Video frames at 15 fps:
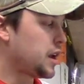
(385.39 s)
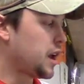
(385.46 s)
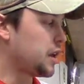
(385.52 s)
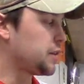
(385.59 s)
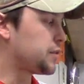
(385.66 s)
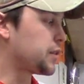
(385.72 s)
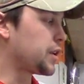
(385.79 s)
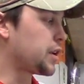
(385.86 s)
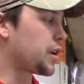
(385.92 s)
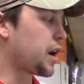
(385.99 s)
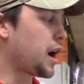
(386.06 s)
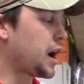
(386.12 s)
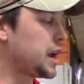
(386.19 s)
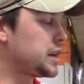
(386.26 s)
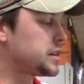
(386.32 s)
And for your
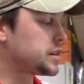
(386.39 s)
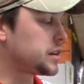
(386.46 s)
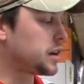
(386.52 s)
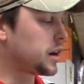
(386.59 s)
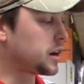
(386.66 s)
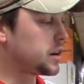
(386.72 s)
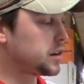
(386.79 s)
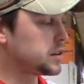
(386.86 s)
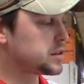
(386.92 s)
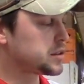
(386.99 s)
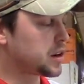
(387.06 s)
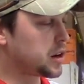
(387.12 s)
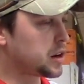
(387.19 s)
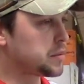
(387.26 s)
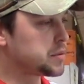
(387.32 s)
height, a good
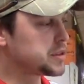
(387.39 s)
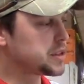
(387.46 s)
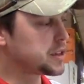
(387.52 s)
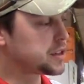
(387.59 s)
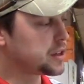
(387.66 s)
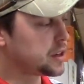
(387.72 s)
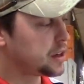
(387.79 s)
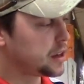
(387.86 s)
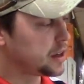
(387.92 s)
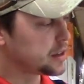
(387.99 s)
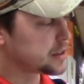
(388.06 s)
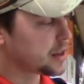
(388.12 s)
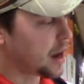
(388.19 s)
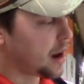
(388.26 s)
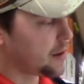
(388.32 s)
starting position
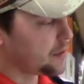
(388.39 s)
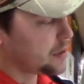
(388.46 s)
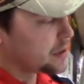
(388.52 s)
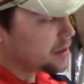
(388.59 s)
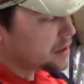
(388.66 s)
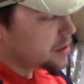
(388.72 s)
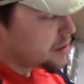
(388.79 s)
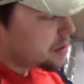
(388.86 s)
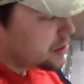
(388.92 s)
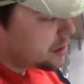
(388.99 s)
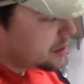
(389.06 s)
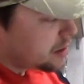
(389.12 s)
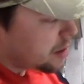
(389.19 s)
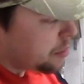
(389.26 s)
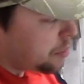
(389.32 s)
is to have
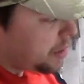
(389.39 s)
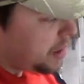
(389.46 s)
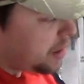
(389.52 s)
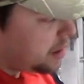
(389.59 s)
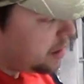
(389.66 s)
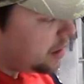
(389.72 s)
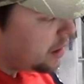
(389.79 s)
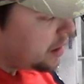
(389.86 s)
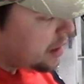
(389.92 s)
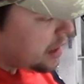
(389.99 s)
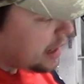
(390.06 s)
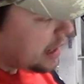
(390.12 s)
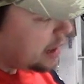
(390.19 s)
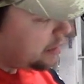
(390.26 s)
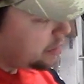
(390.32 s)
the pin
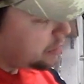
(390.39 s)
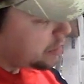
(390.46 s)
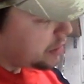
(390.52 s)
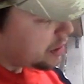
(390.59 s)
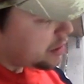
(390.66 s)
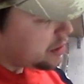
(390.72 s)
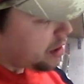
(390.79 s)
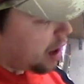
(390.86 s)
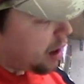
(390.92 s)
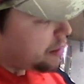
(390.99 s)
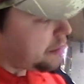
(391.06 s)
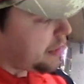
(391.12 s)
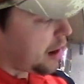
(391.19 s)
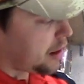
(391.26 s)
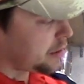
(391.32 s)
even with the
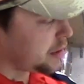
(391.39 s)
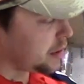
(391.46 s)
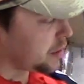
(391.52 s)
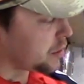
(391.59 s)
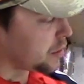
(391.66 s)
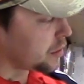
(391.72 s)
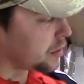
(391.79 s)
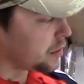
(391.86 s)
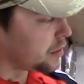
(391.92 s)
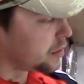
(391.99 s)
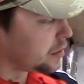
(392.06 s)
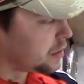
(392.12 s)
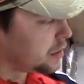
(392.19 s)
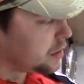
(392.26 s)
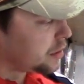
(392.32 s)
top mounting hole.
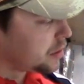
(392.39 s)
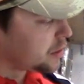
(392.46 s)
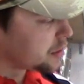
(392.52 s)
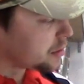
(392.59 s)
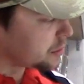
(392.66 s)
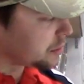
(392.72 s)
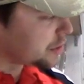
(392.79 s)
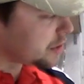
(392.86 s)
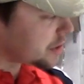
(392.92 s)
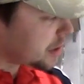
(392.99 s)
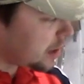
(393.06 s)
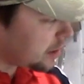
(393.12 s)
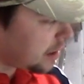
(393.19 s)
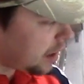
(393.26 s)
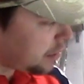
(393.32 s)
So we'll just
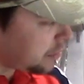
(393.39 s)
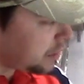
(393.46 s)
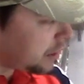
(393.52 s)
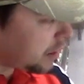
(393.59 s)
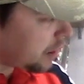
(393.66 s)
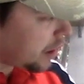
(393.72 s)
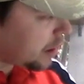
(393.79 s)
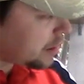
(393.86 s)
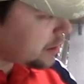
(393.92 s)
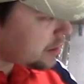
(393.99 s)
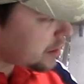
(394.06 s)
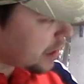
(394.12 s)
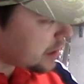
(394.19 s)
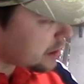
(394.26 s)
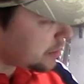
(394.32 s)
get that one here, and it
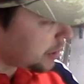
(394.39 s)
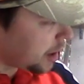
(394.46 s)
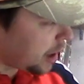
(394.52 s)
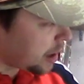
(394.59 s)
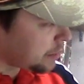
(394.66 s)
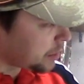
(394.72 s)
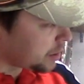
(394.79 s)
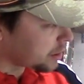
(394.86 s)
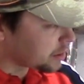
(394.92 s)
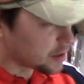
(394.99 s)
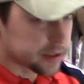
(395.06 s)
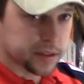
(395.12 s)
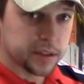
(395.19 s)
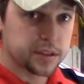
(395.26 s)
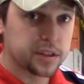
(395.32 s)
just has to be eyeballed
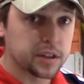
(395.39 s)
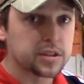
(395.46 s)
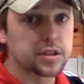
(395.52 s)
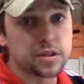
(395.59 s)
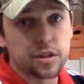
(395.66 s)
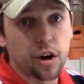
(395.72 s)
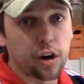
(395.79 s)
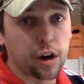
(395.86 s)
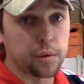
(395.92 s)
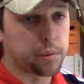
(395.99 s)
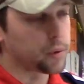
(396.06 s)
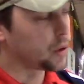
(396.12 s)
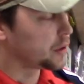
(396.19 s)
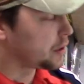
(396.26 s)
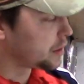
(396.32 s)
because it's just a starting
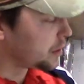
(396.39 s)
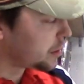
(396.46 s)
point.